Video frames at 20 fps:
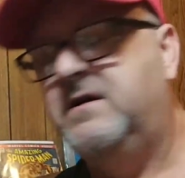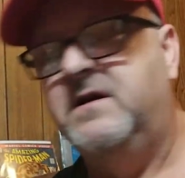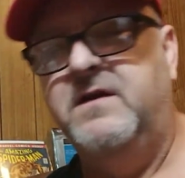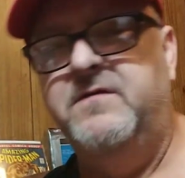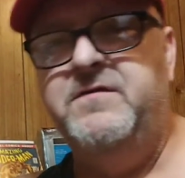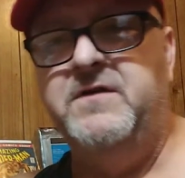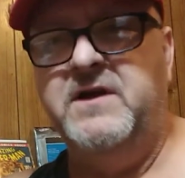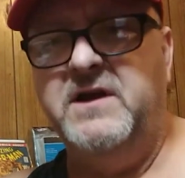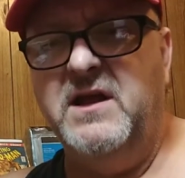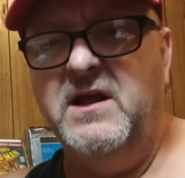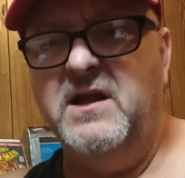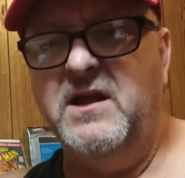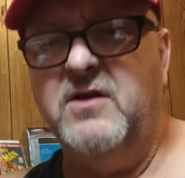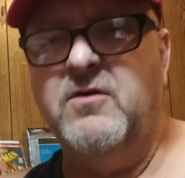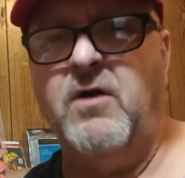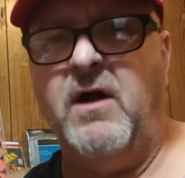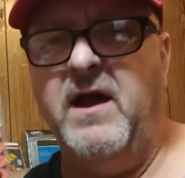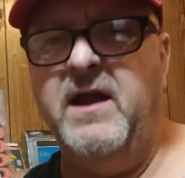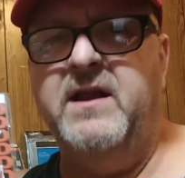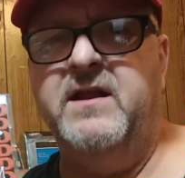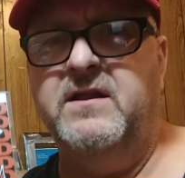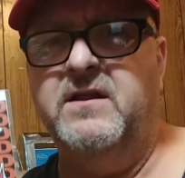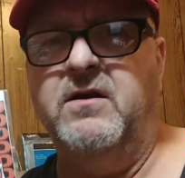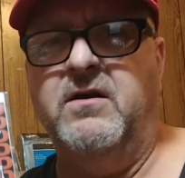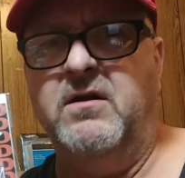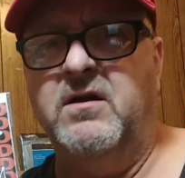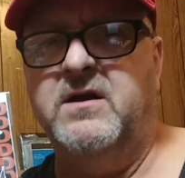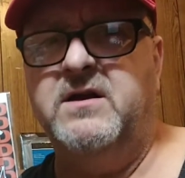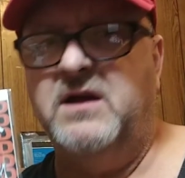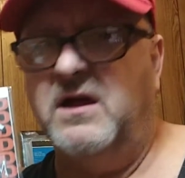If you get it graded,
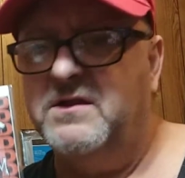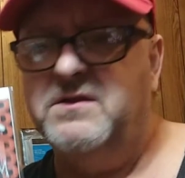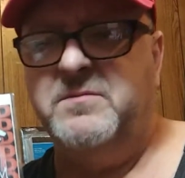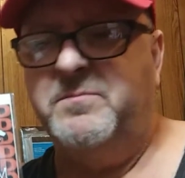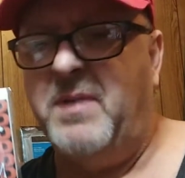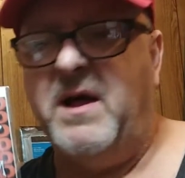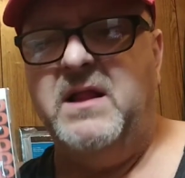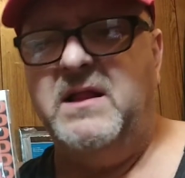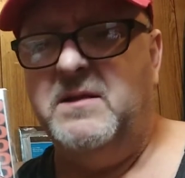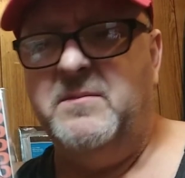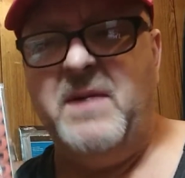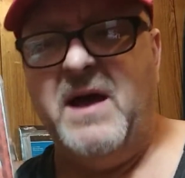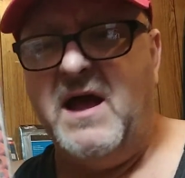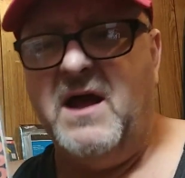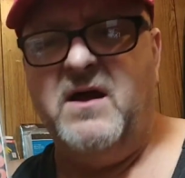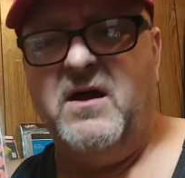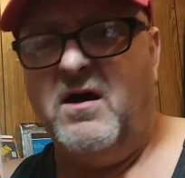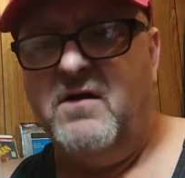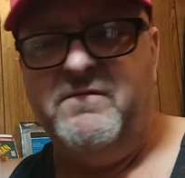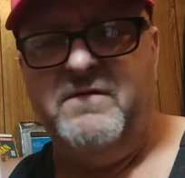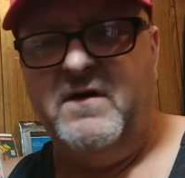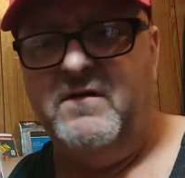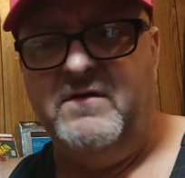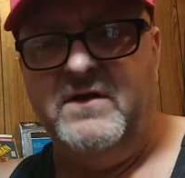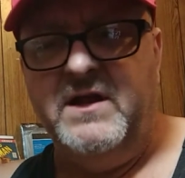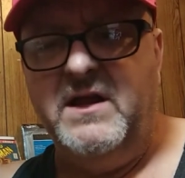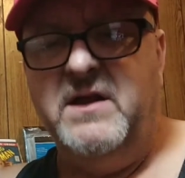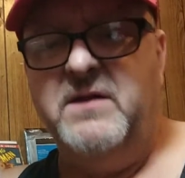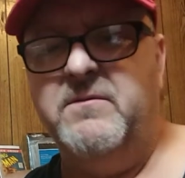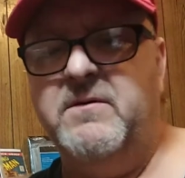they're gonna cut the poly bag off of
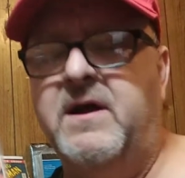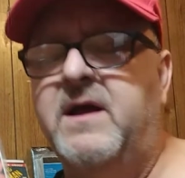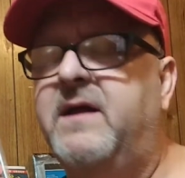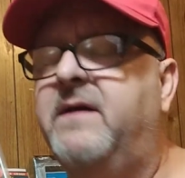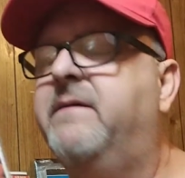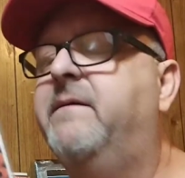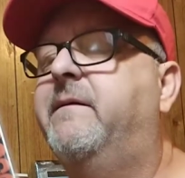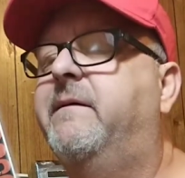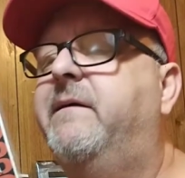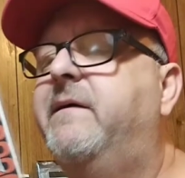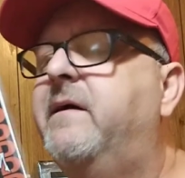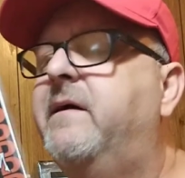it anyway.